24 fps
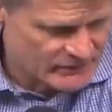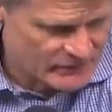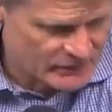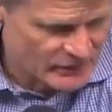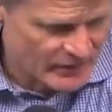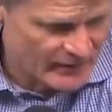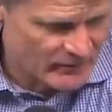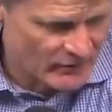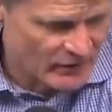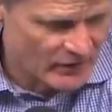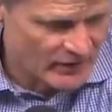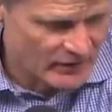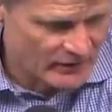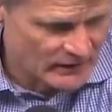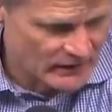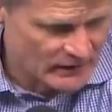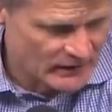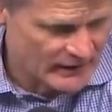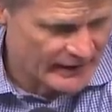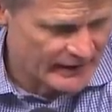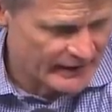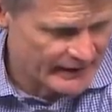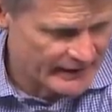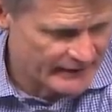Draymond,
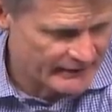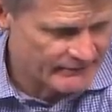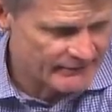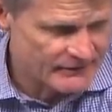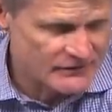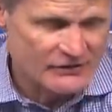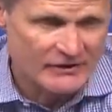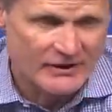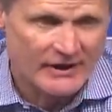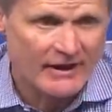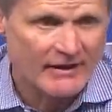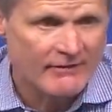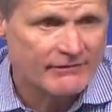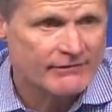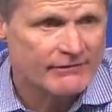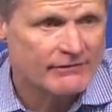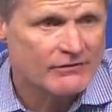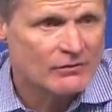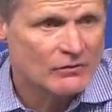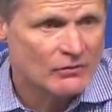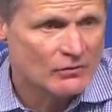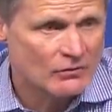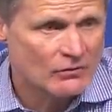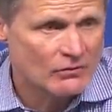Clay, Steph,
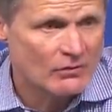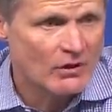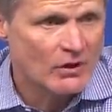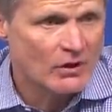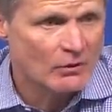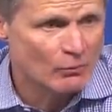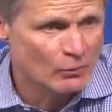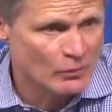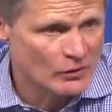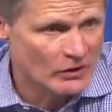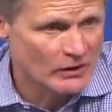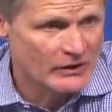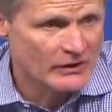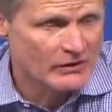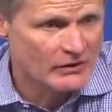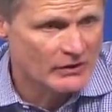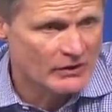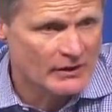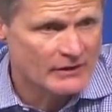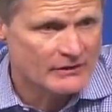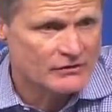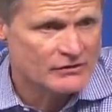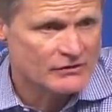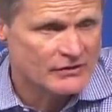who are really
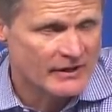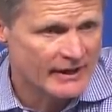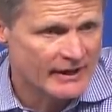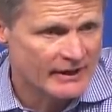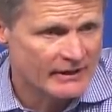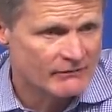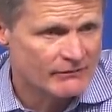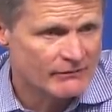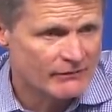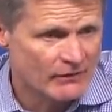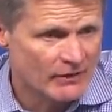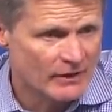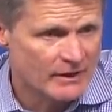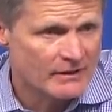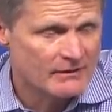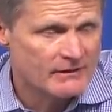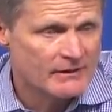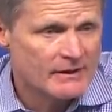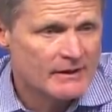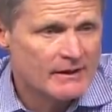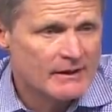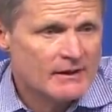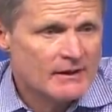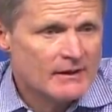good at staying in front,
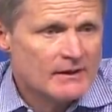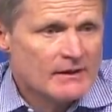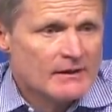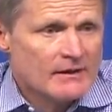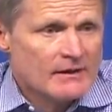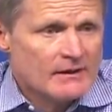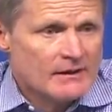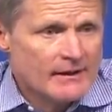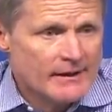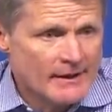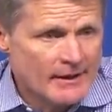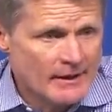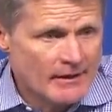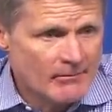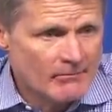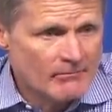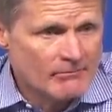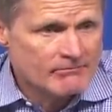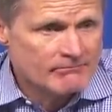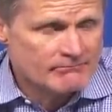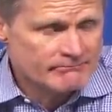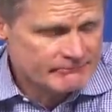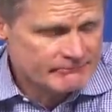um,